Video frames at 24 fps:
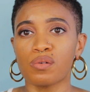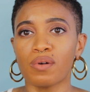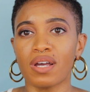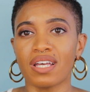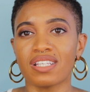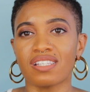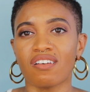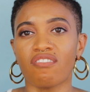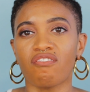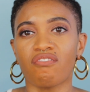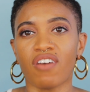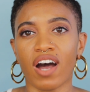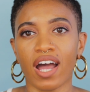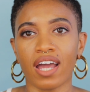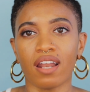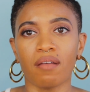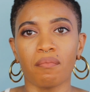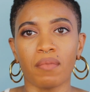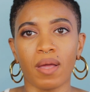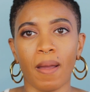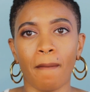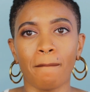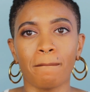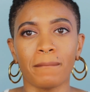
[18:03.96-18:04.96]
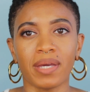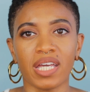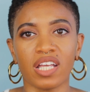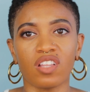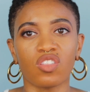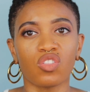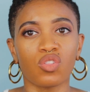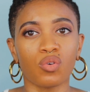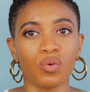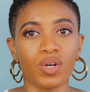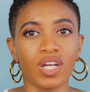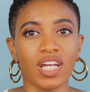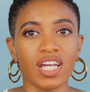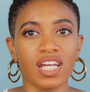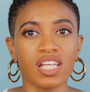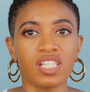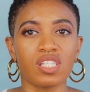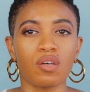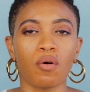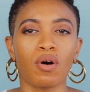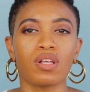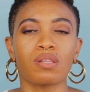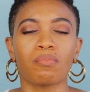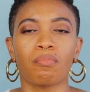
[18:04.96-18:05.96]
you is a vitamin B3,
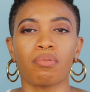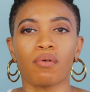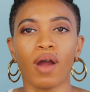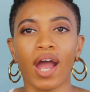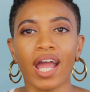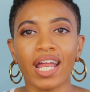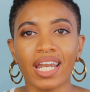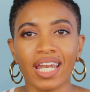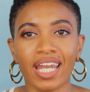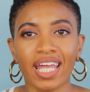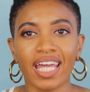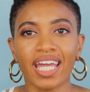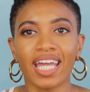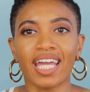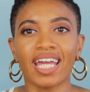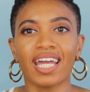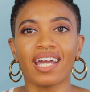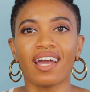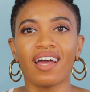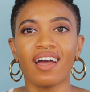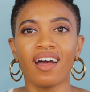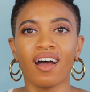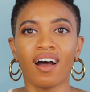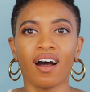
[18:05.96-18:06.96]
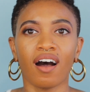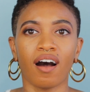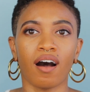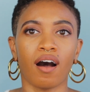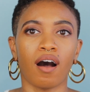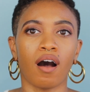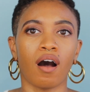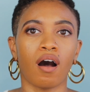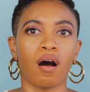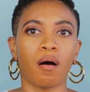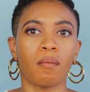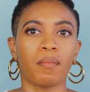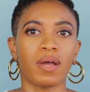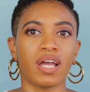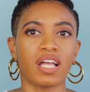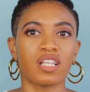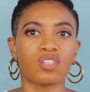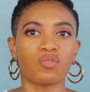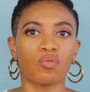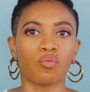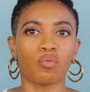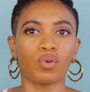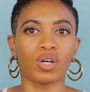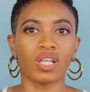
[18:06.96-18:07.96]
so it's brightening.
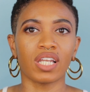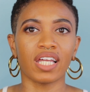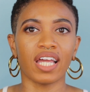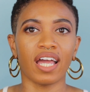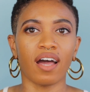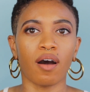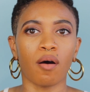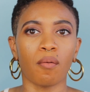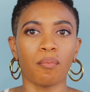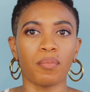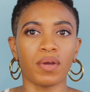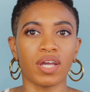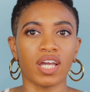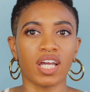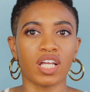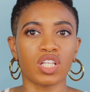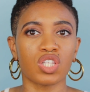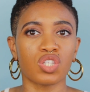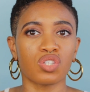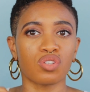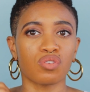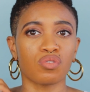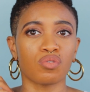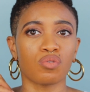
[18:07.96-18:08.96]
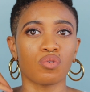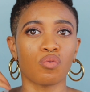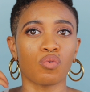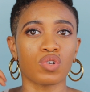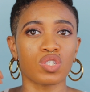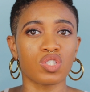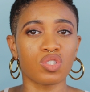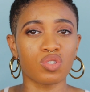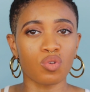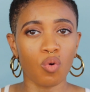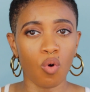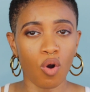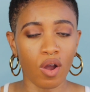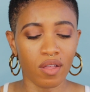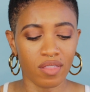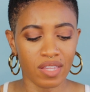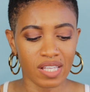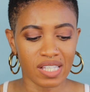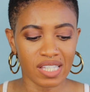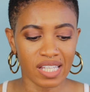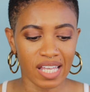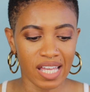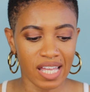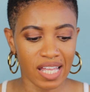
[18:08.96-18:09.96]
It's really helping to restore
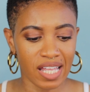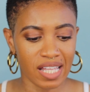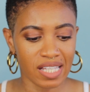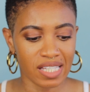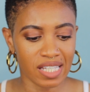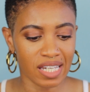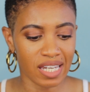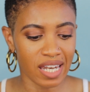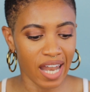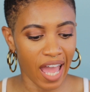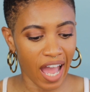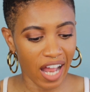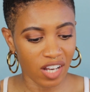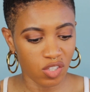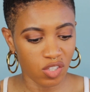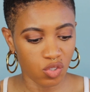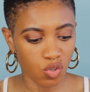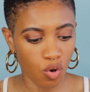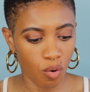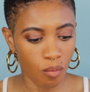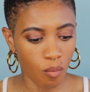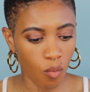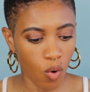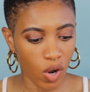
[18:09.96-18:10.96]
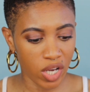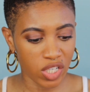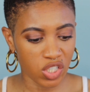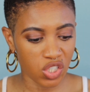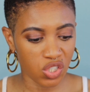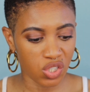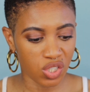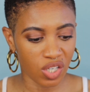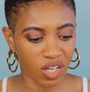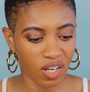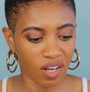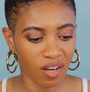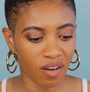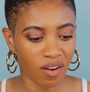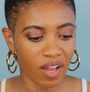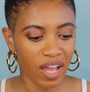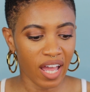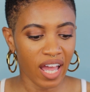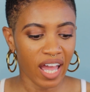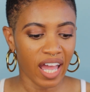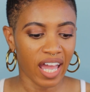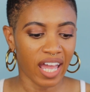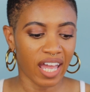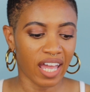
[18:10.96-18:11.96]
the skin's natural moisture.
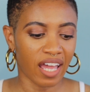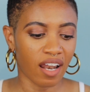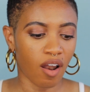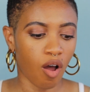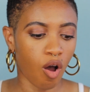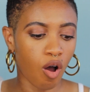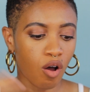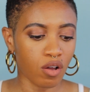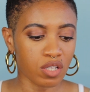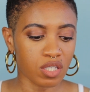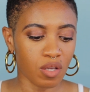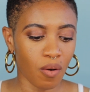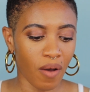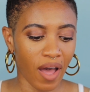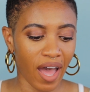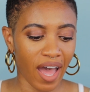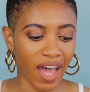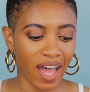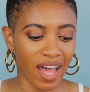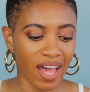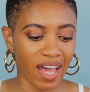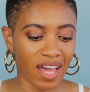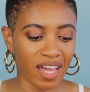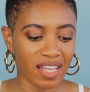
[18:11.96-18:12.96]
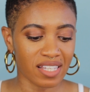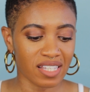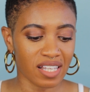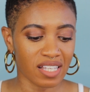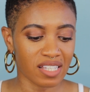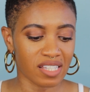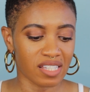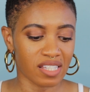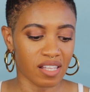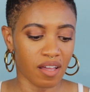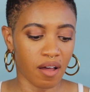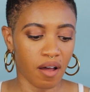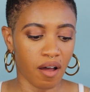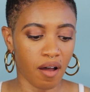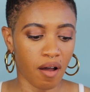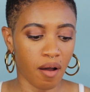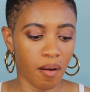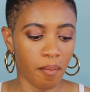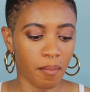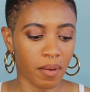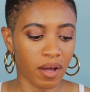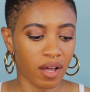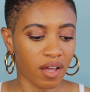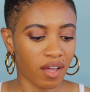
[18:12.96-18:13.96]
It also has
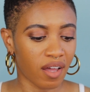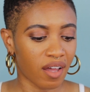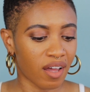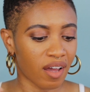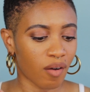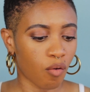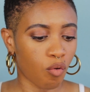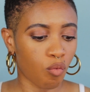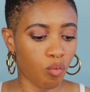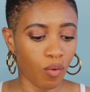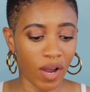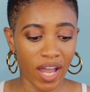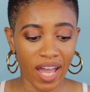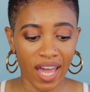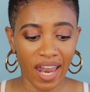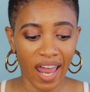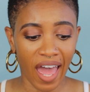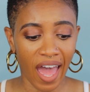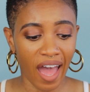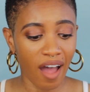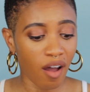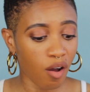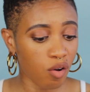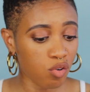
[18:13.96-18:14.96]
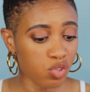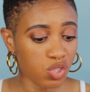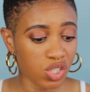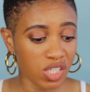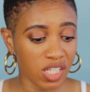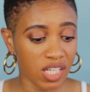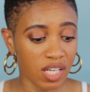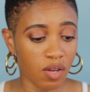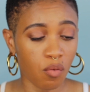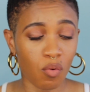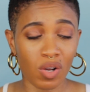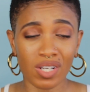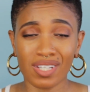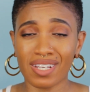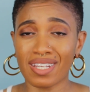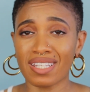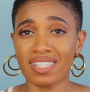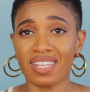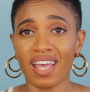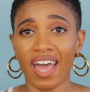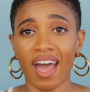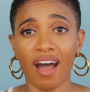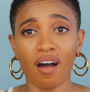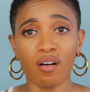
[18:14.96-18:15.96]
some red algae, which
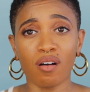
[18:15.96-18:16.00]
is